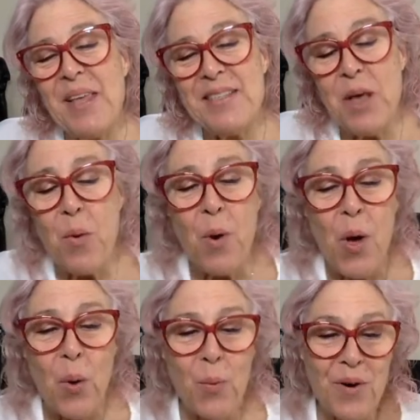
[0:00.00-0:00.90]
So
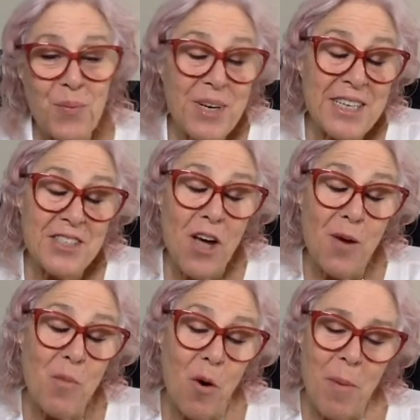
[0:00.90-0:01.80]
we're going to
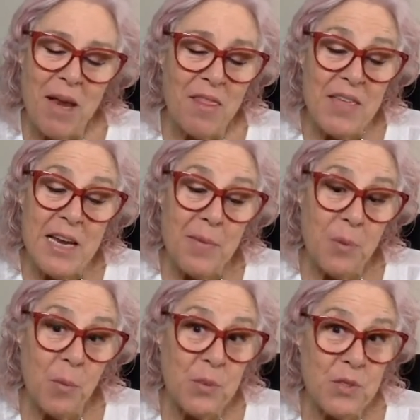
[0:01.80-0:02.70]
talk more about Athena, but
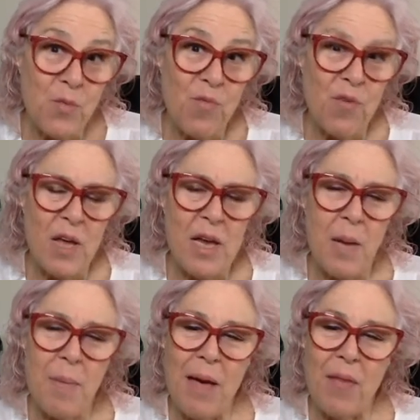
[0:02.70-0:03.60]
what was so fun
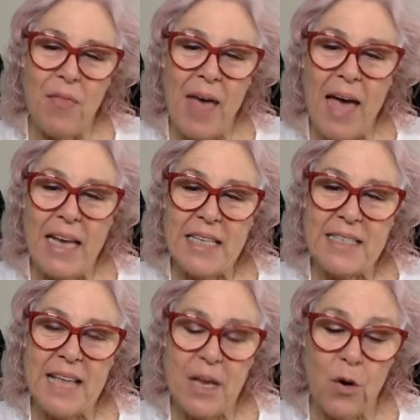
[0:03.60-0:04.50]
about that is
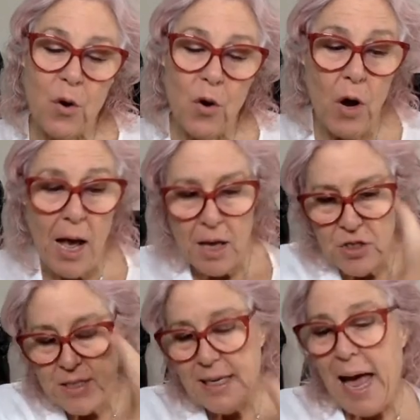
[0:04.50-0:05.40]
that
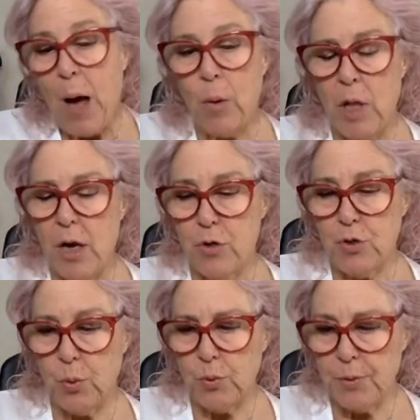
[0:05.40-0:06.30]
she has an owl on her
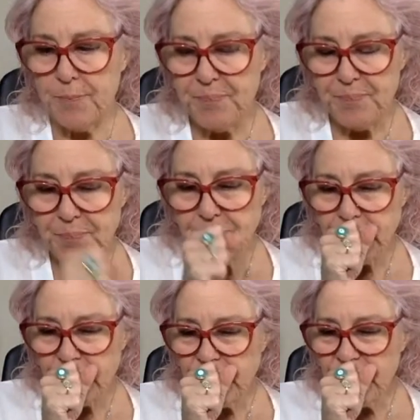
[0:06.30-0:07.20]
shoulder,
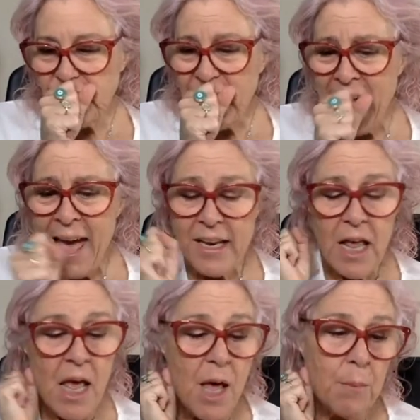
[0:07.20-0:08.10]
and
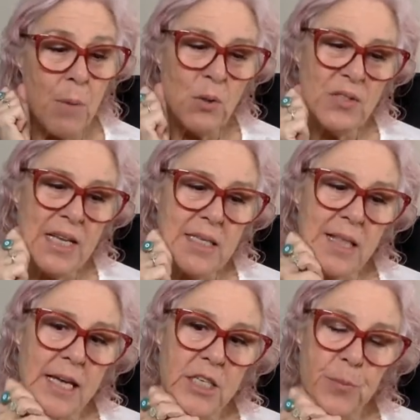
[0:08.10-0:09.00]
most things
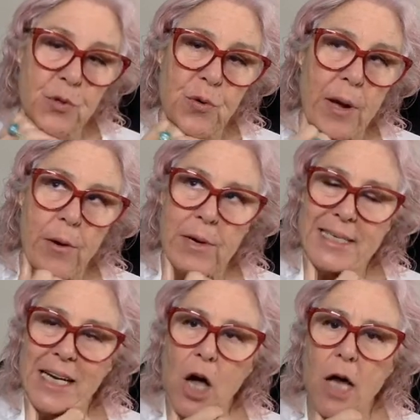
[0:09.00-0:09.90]
like to portray her as
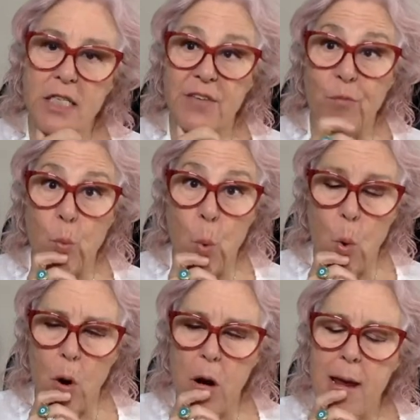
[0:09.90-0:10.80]
a goddess of
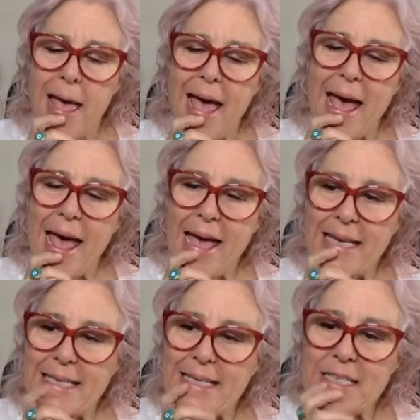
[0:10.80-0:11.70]
war,
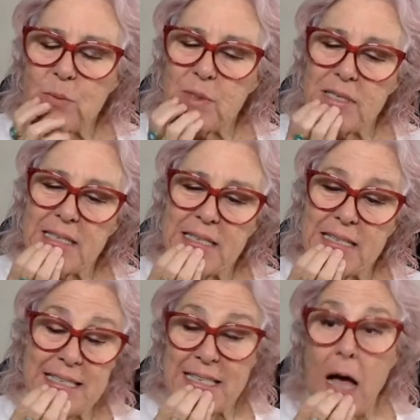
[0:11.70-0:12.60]
and this
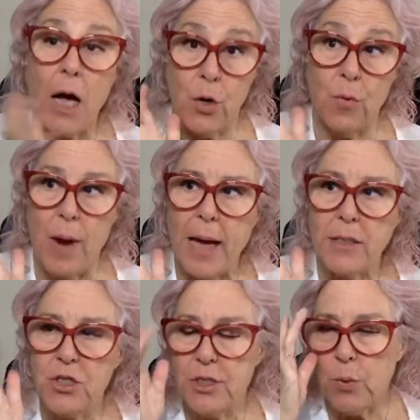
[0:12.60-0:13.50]
is not
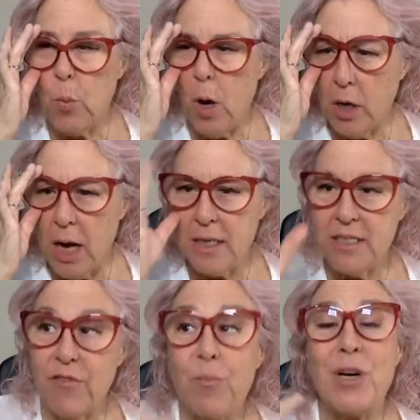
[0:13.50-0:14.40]
correct. She's a
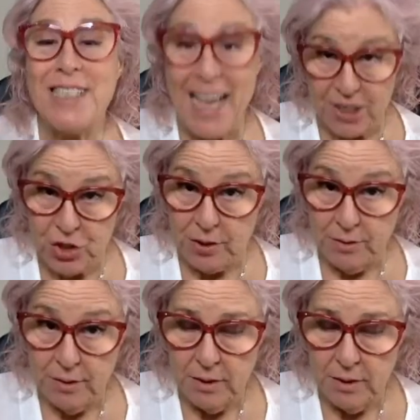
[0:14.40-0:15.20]
goddess of protection.